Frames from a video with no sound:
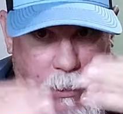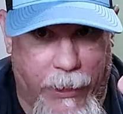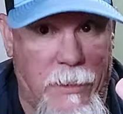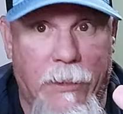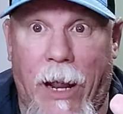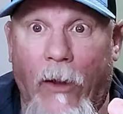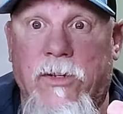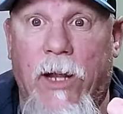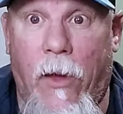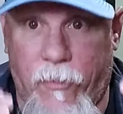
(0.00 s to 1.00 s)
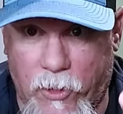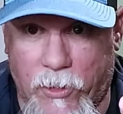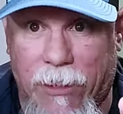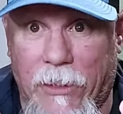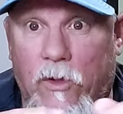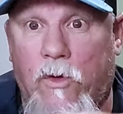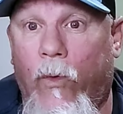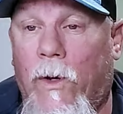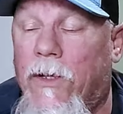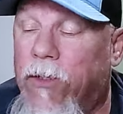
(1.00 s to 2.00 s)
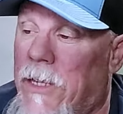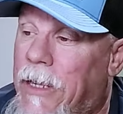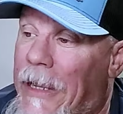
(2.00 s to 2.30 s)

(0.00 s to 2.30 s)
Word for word: again, down south, just like this one was.